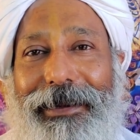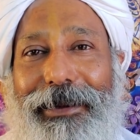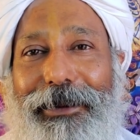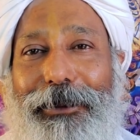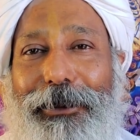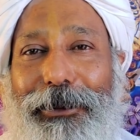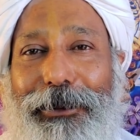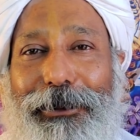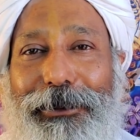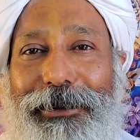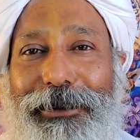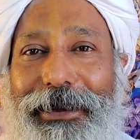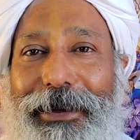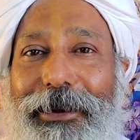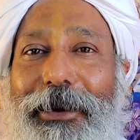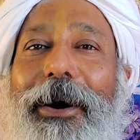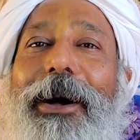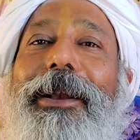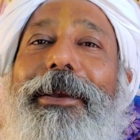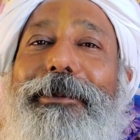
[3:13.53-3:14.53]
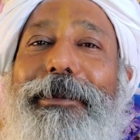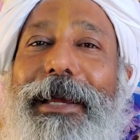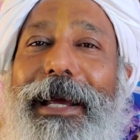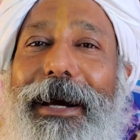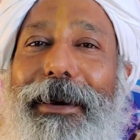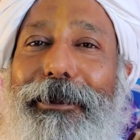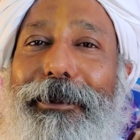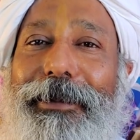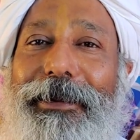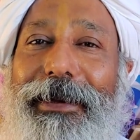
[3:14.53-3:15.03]
Guruji called me
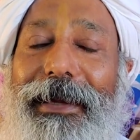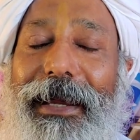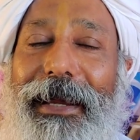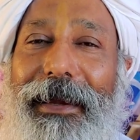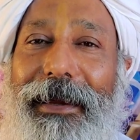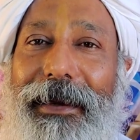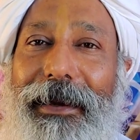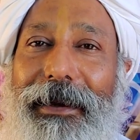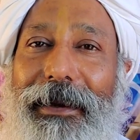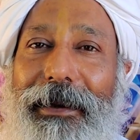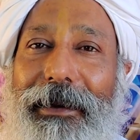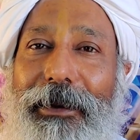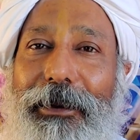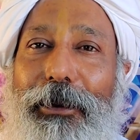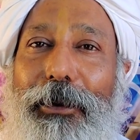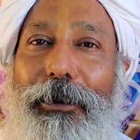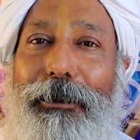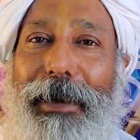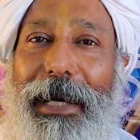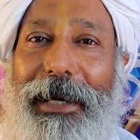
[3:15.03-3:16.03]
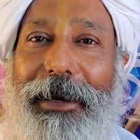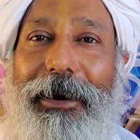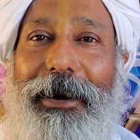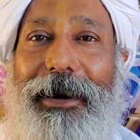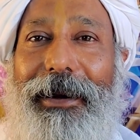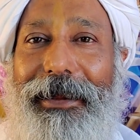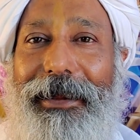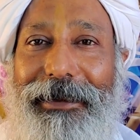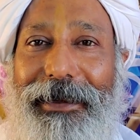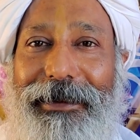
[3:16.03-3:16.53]
up saying, "Oh my
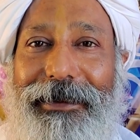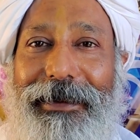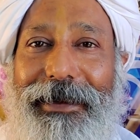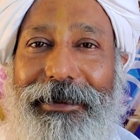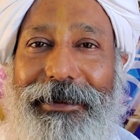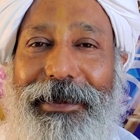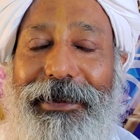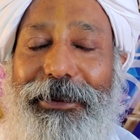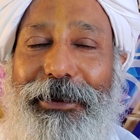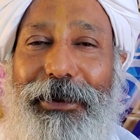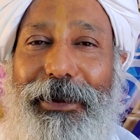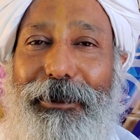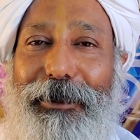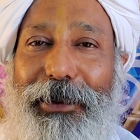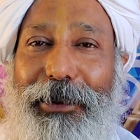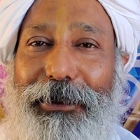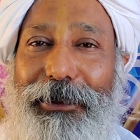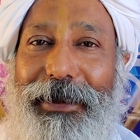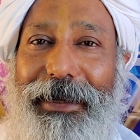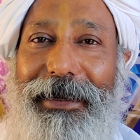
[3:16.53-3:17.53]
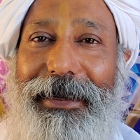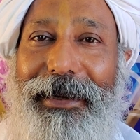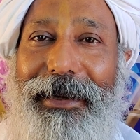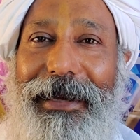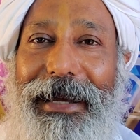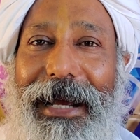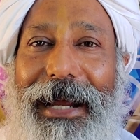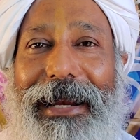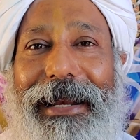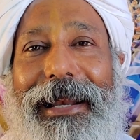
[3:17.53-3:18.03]
God, I just listened to the music,
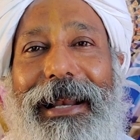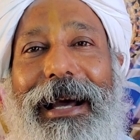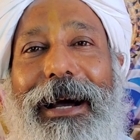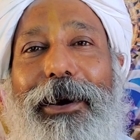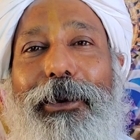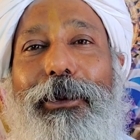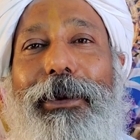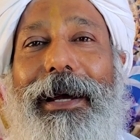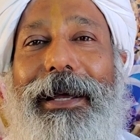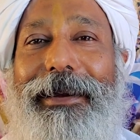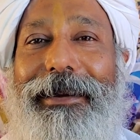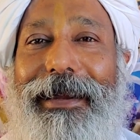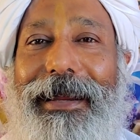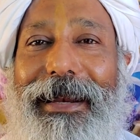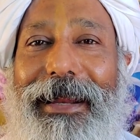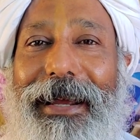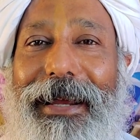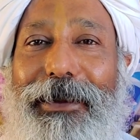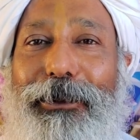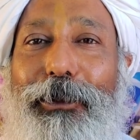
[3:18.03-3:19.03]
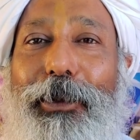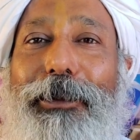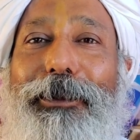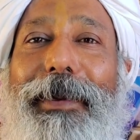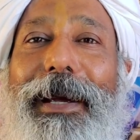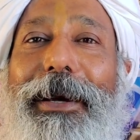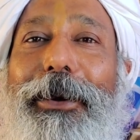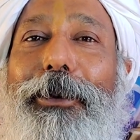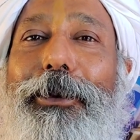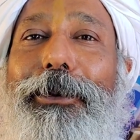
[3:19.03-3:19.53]
and now I realize what
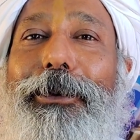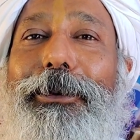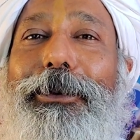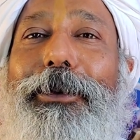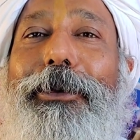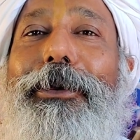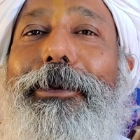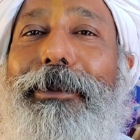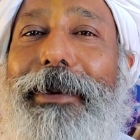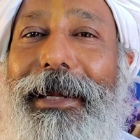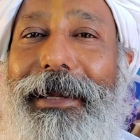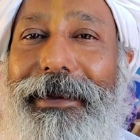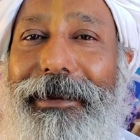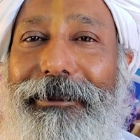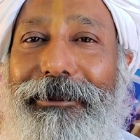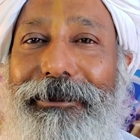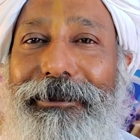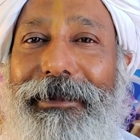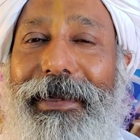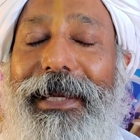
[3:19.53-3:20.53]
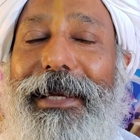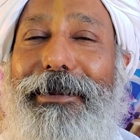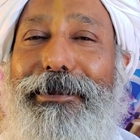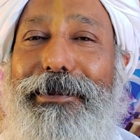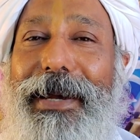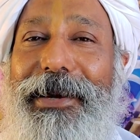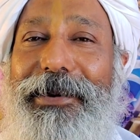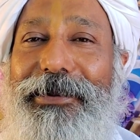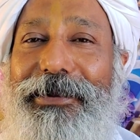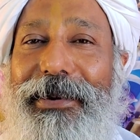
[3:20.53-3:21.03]
my guru told me." He
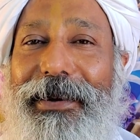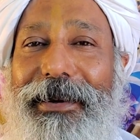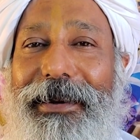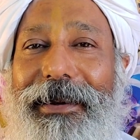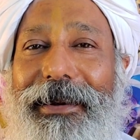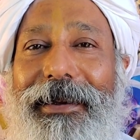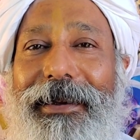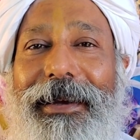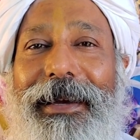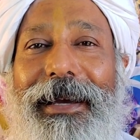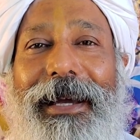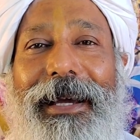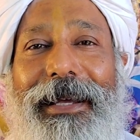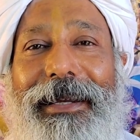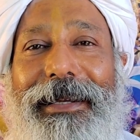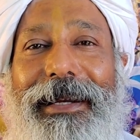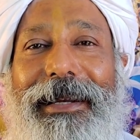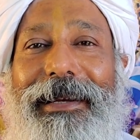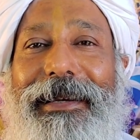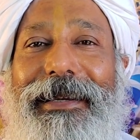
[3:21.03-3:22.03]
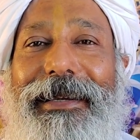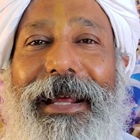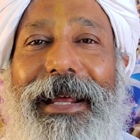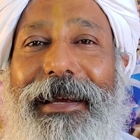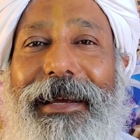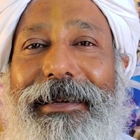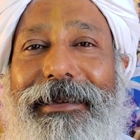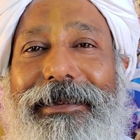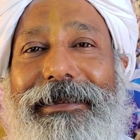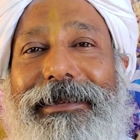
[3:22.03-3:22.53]
mentioned that it
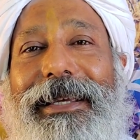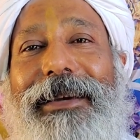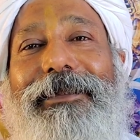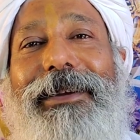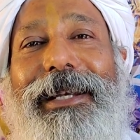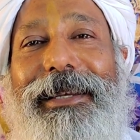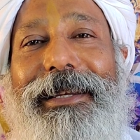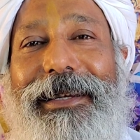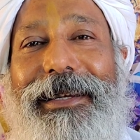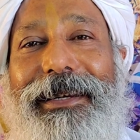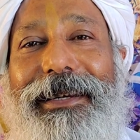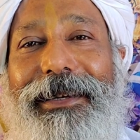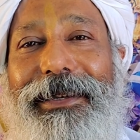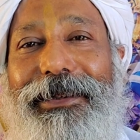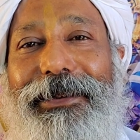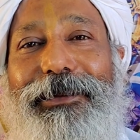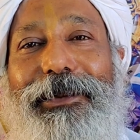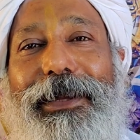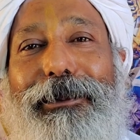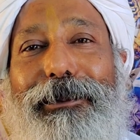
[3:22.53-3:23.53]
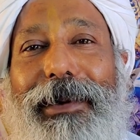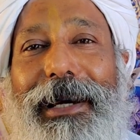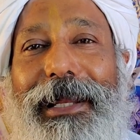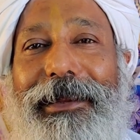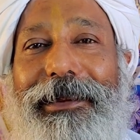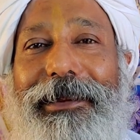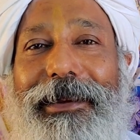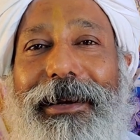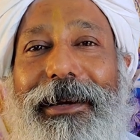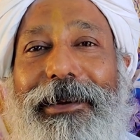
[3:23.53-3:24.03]
takes 7 years for the
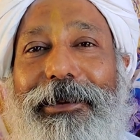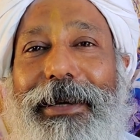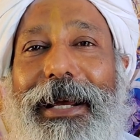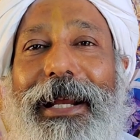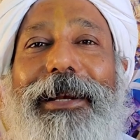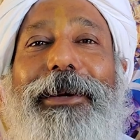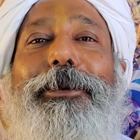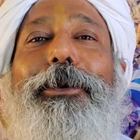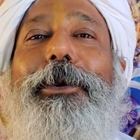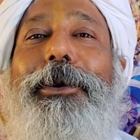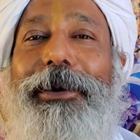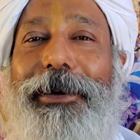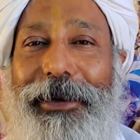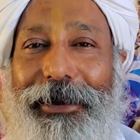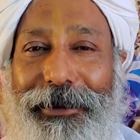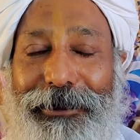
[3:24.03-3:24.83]
mantra to get cooked